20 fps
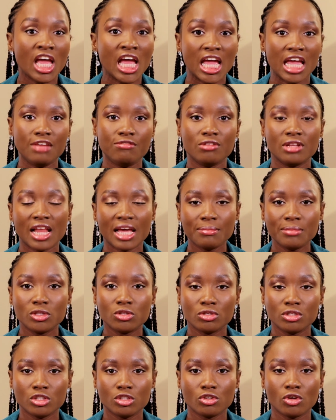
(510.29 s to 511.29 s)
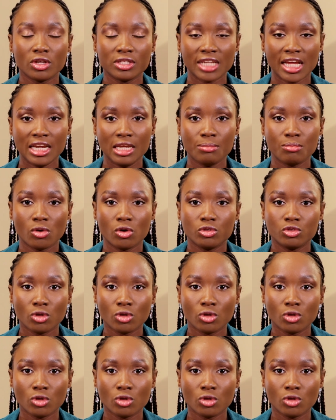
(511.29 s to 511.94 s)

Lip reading: If you'd like me to discuss any more